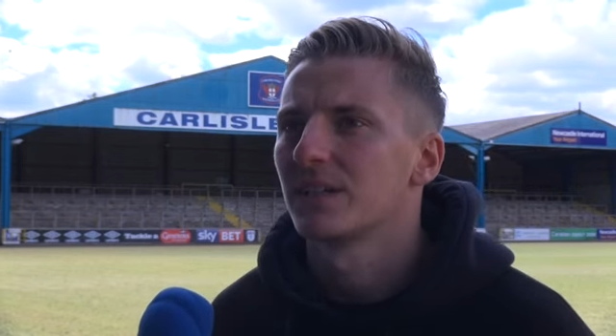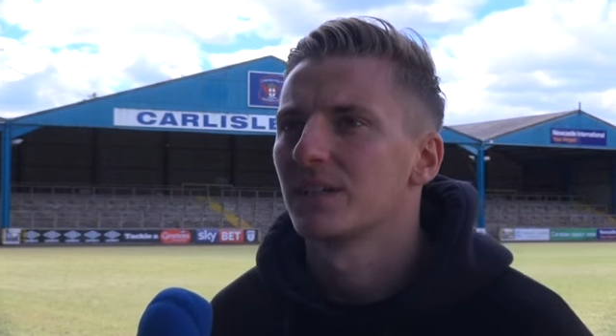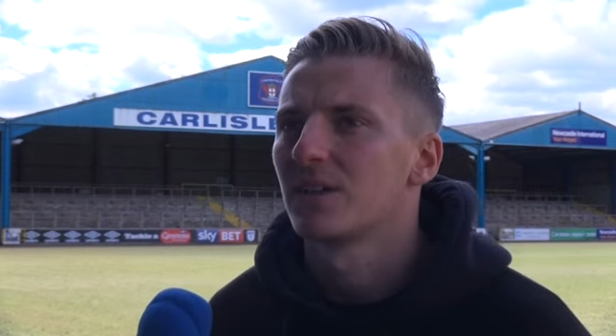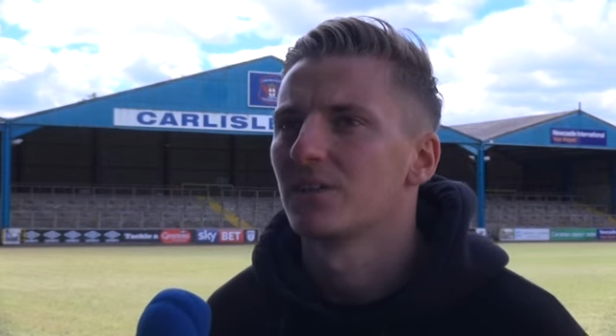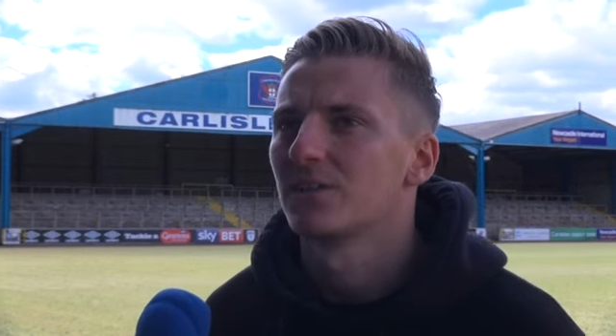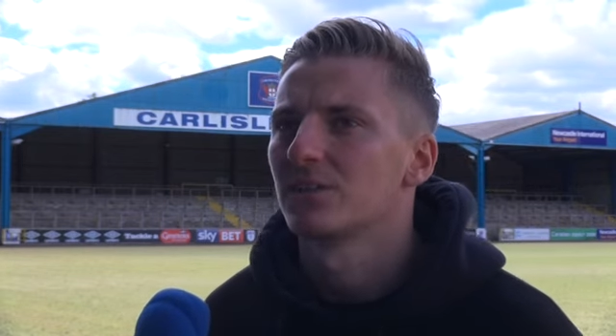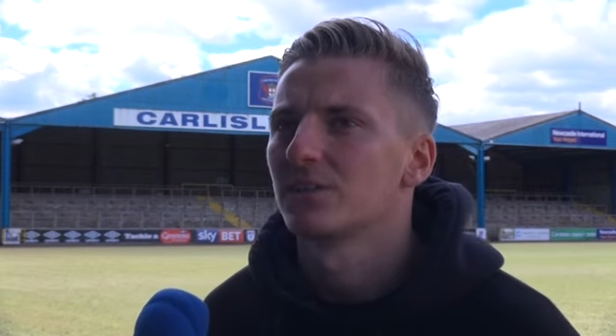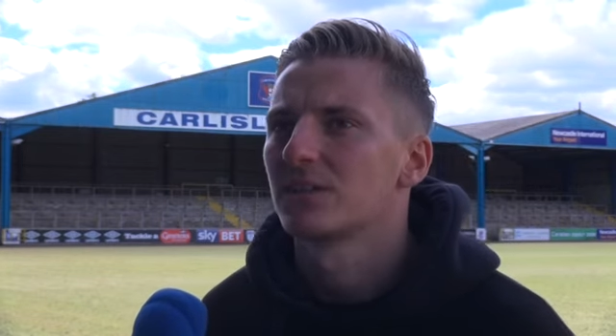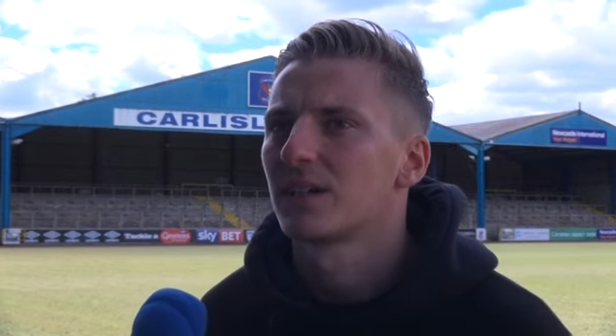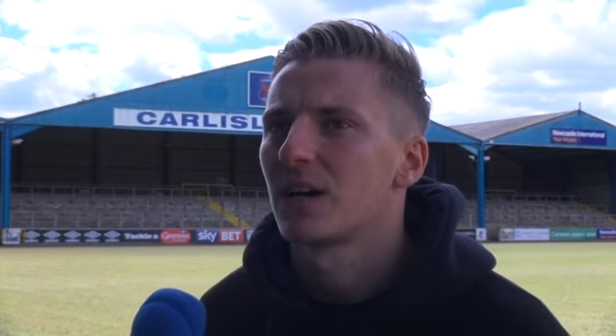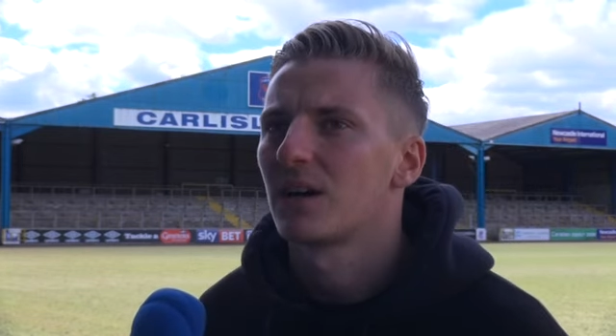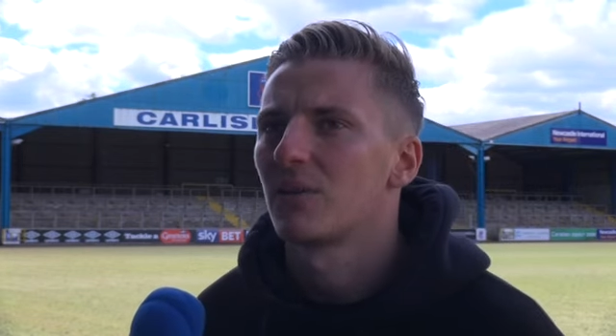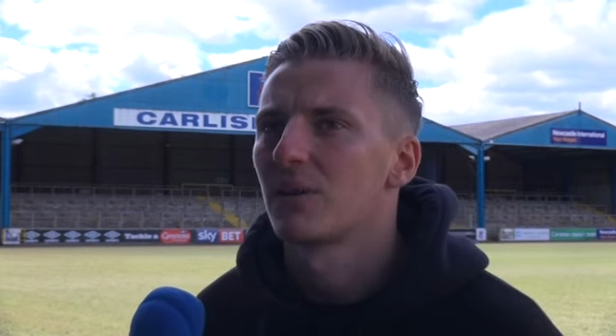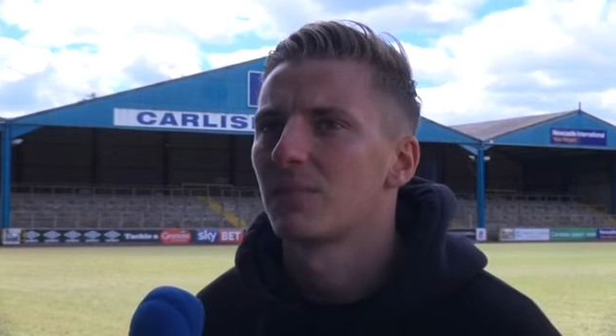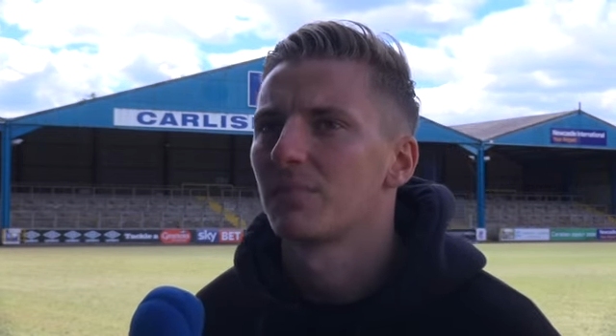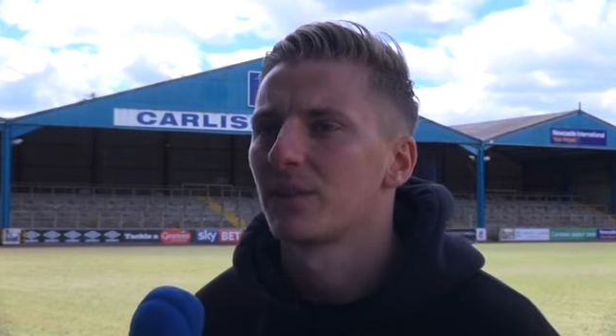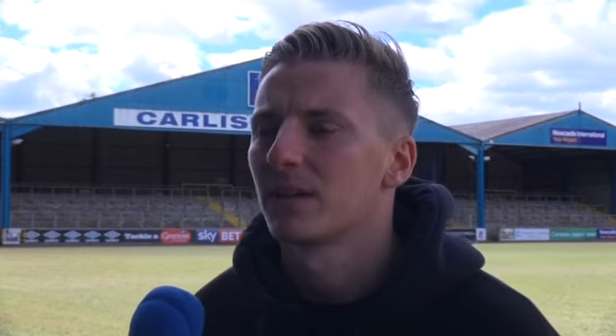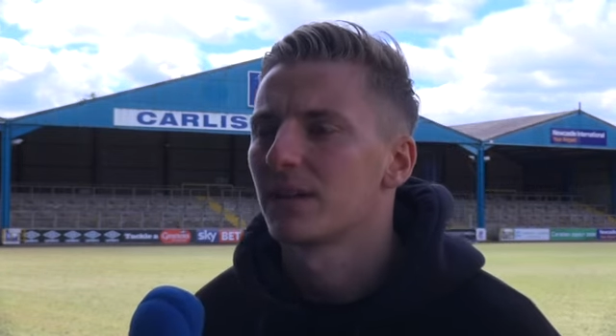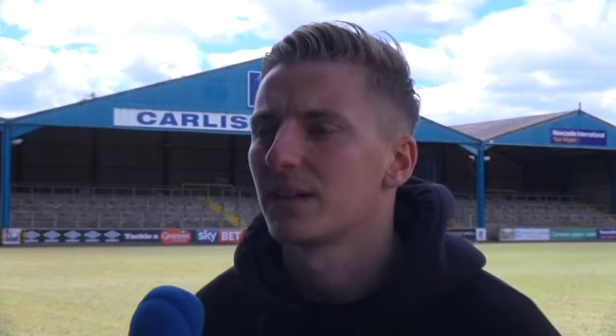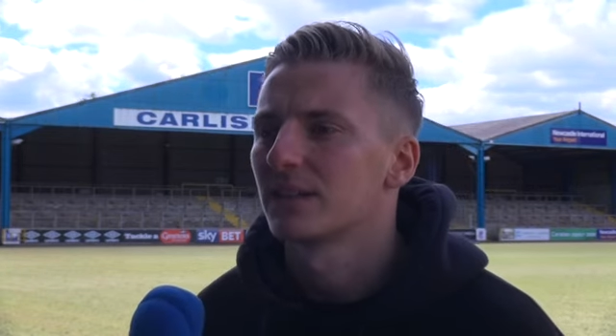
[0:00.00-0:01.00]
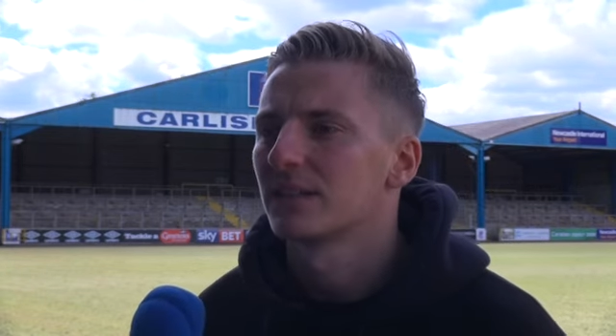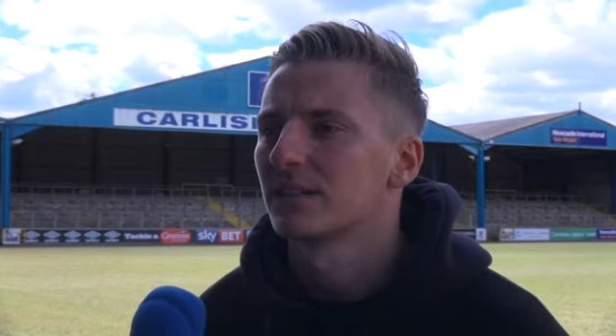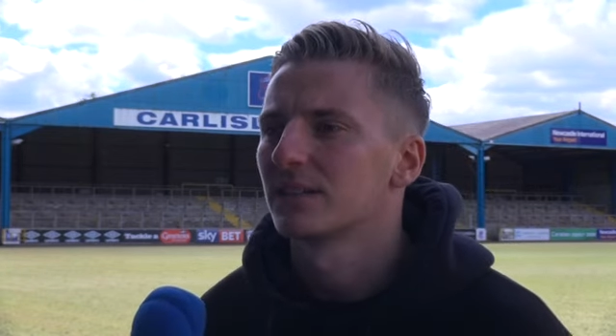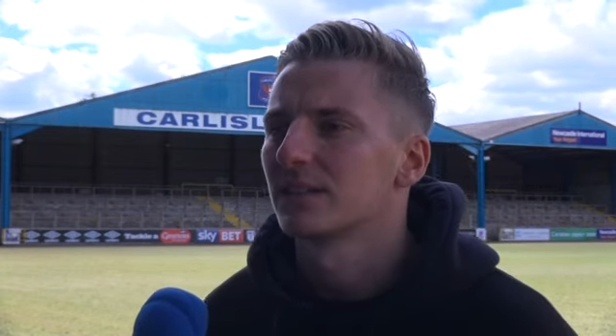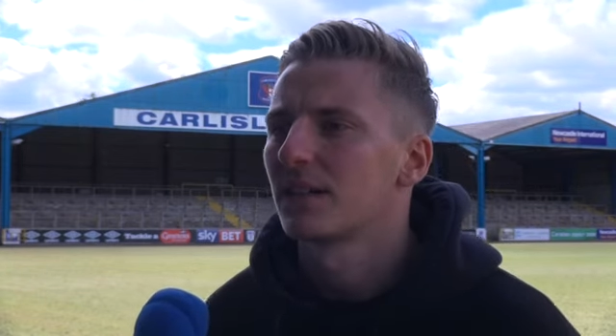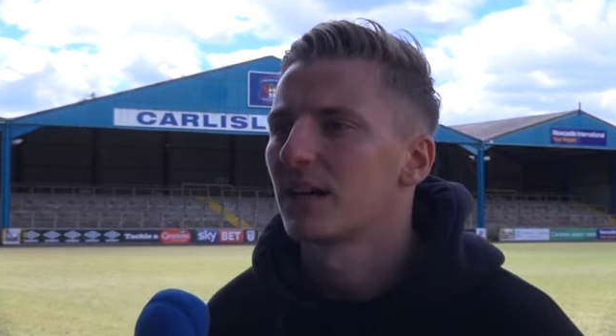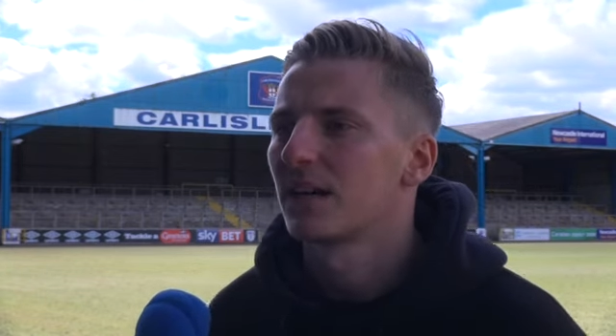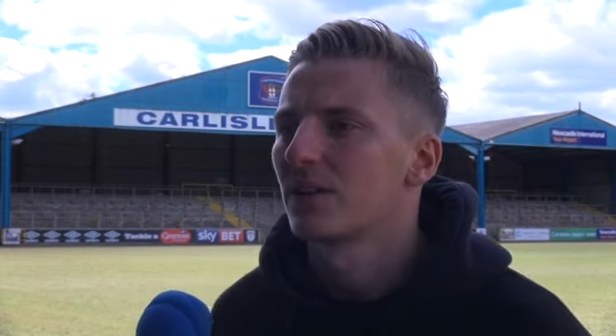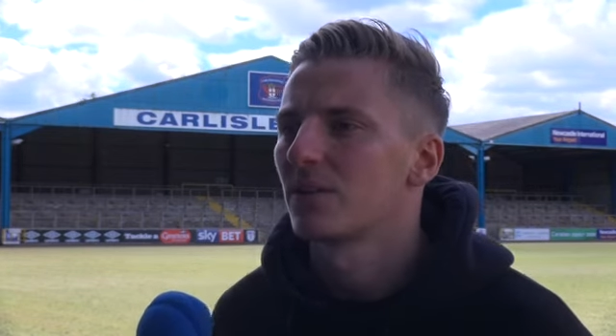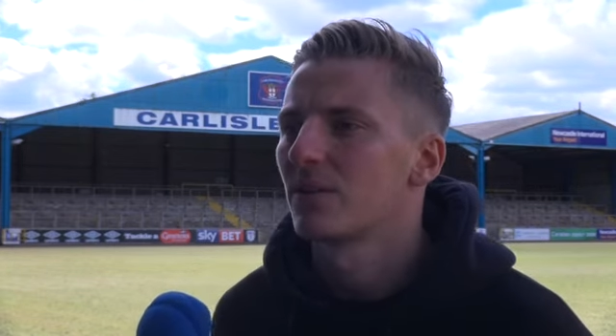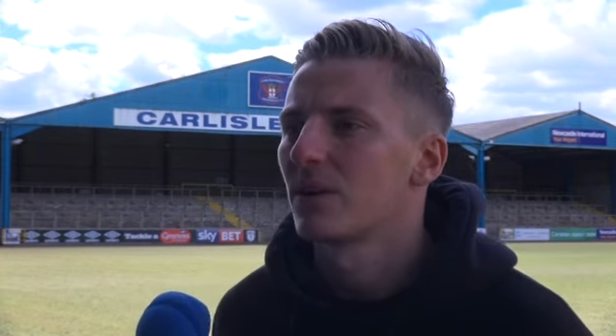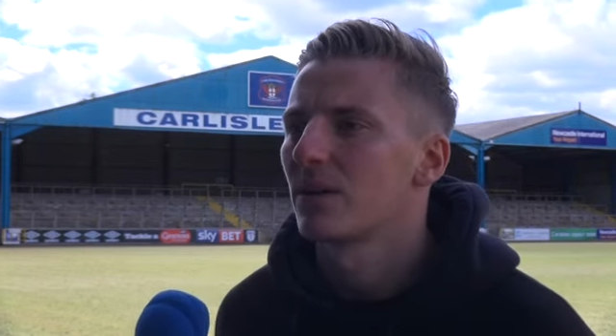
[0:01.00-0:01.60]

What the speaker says: knows how I play and I know